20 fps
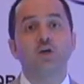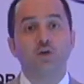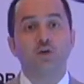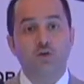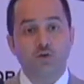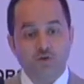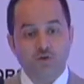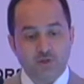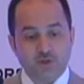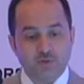
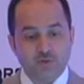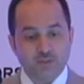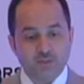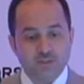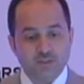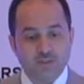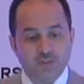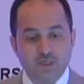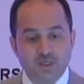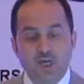
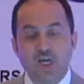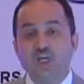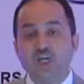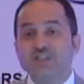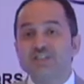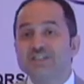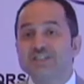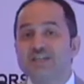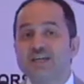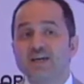Continuous.
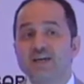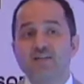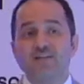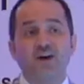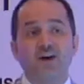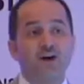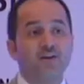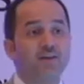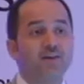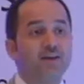Share
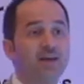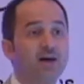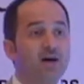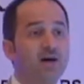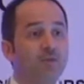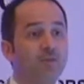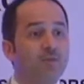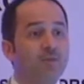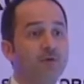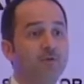the idea
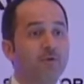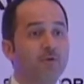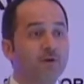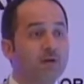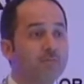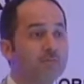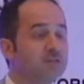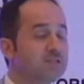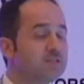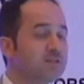with our
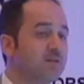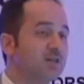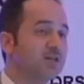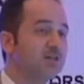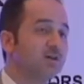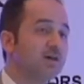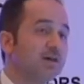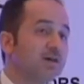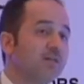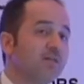neighbors. That's
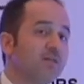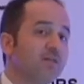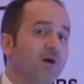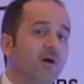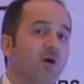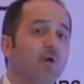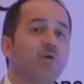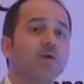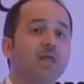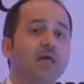uh, the
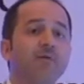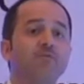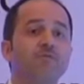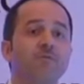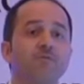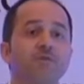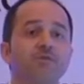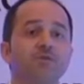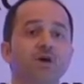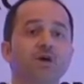whole aim
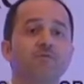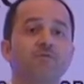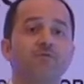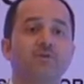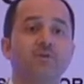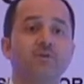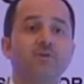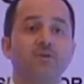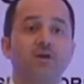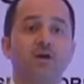from this
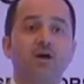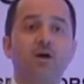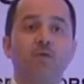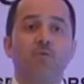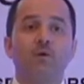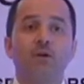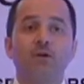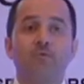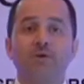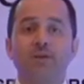conference.
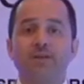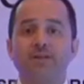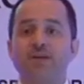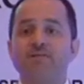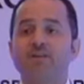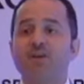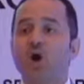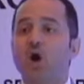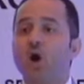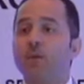We need, we need to have
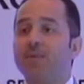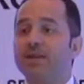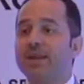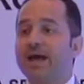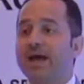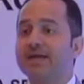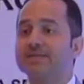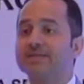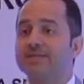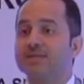an open
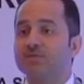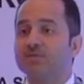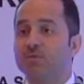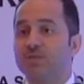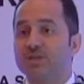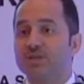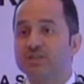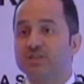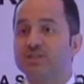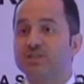access with
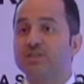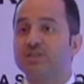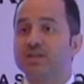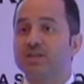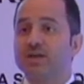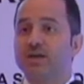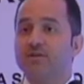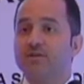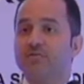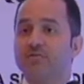the
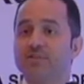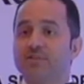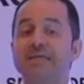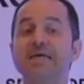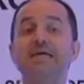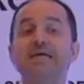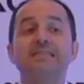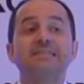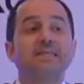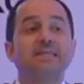GCC countries.
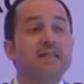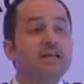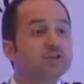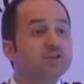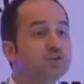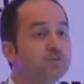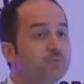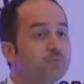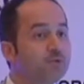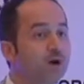Tell us
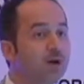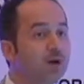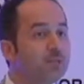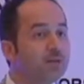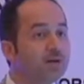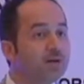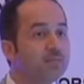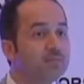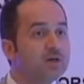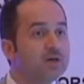your
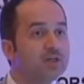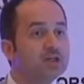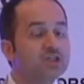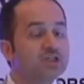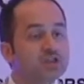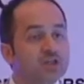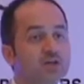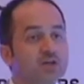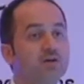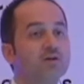problem,
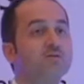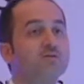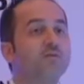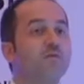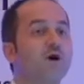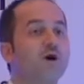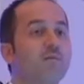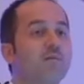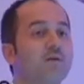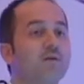share your
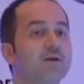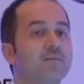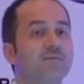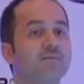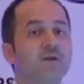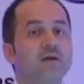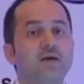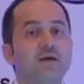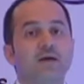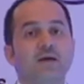problem,
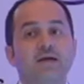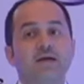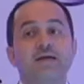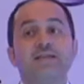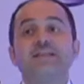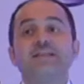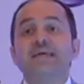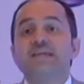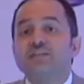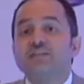
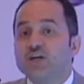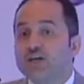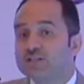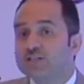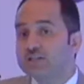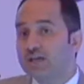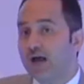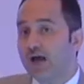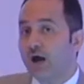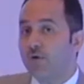teach
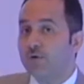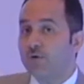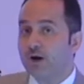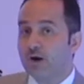us how,